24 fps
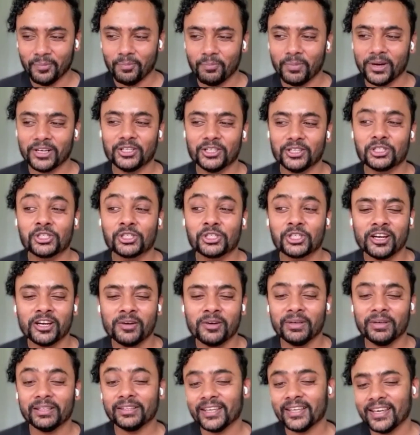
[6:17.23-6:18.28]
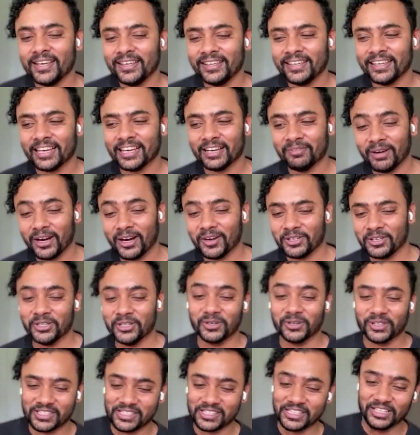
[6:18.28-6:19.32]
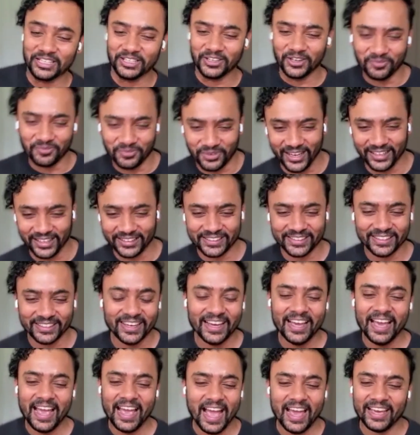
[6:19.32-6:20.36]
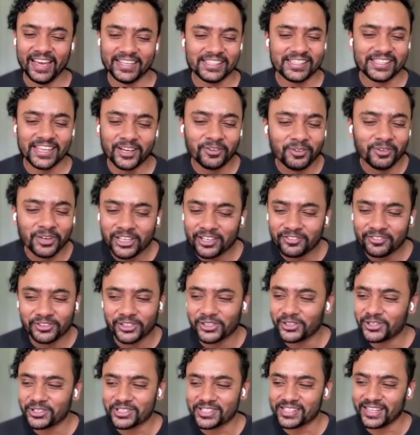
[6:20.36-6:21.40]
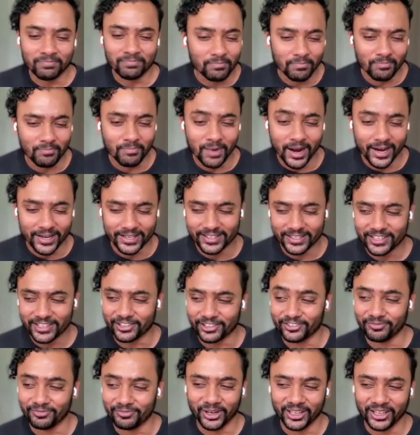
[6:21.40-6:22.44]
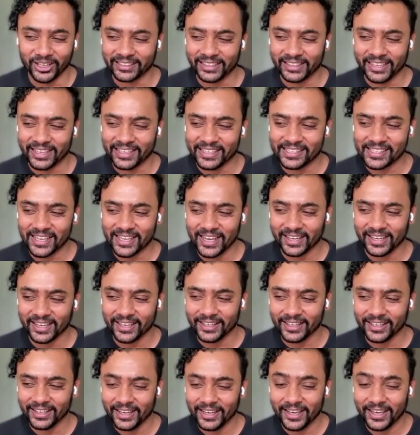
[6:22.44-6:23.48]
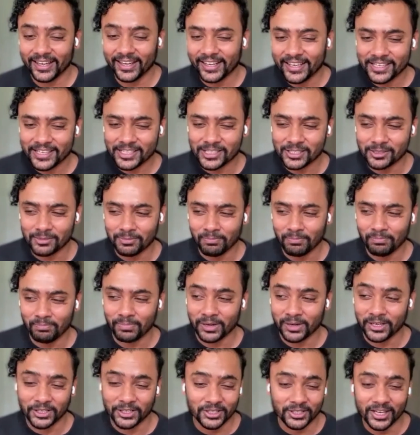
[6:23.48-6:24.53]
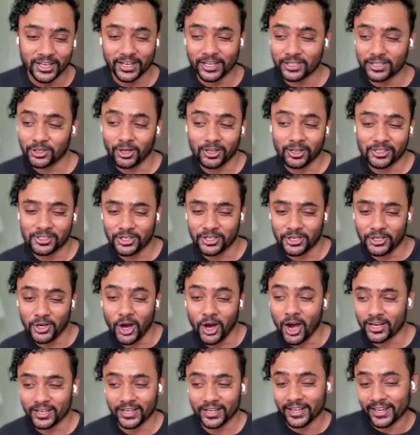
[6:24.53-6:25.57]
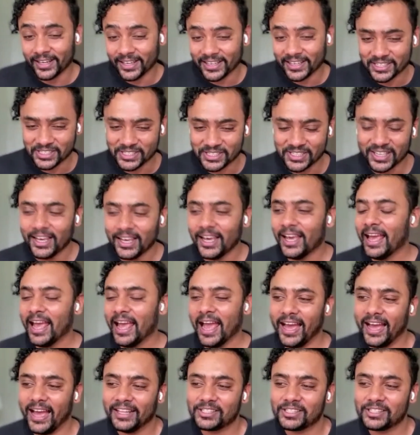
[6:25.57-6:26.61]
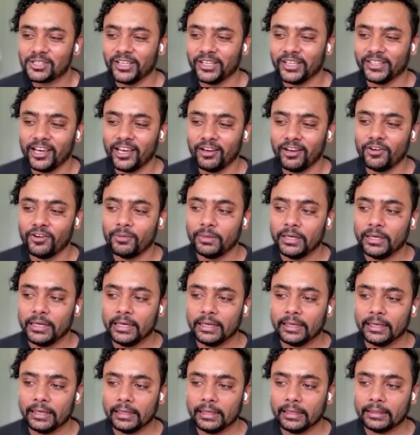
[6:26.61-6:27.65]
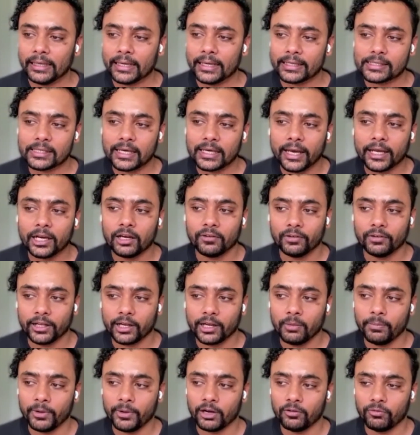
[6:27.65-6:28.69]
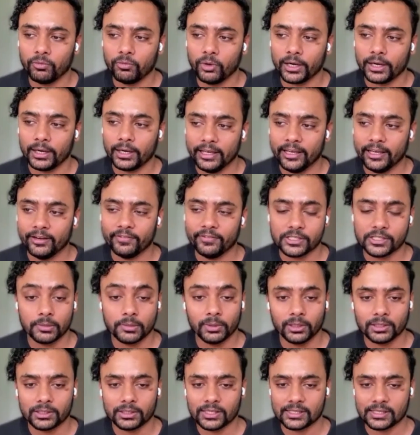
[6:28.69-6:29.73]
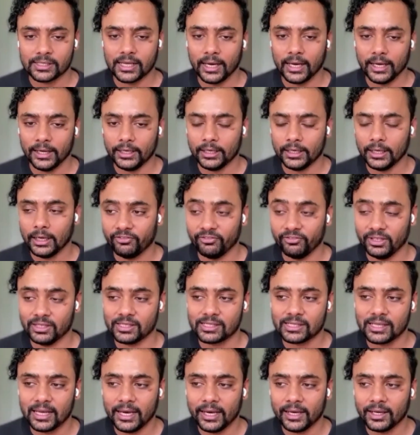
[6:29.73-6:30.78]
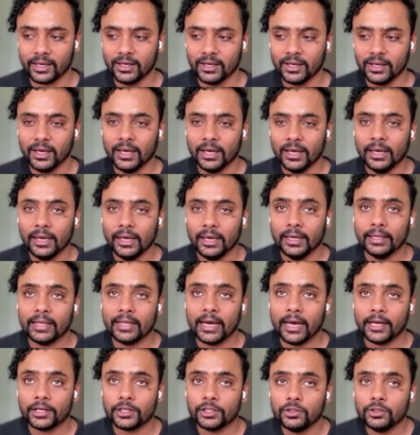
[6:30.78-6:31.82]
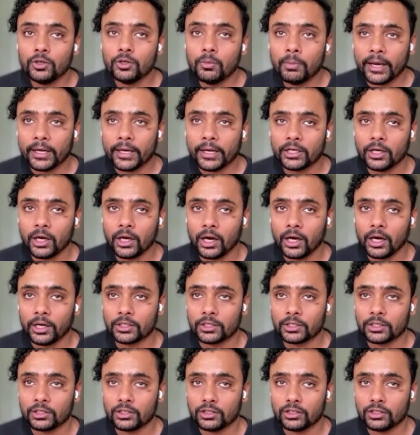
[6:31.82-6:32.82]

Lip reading: but you shouldn't be thinking about noticing your breath. And it's like one of those mind curveball things, like it is, but it is also not it is. And so I think for me, that's kind of a little bit of what invisible design feels like, in that you might not,